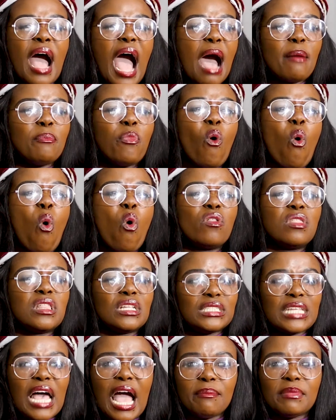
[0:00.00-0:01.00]
up all the
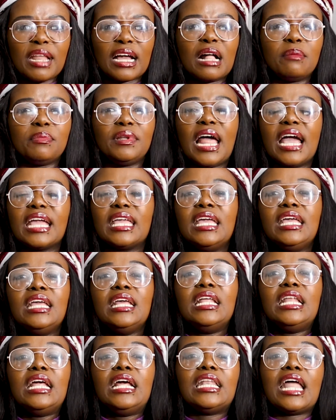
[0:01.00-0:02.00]
time. Like I'll be
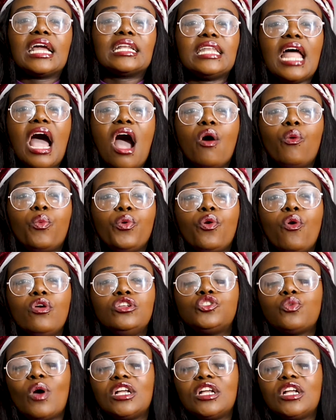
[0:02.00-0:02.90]
like now we're going to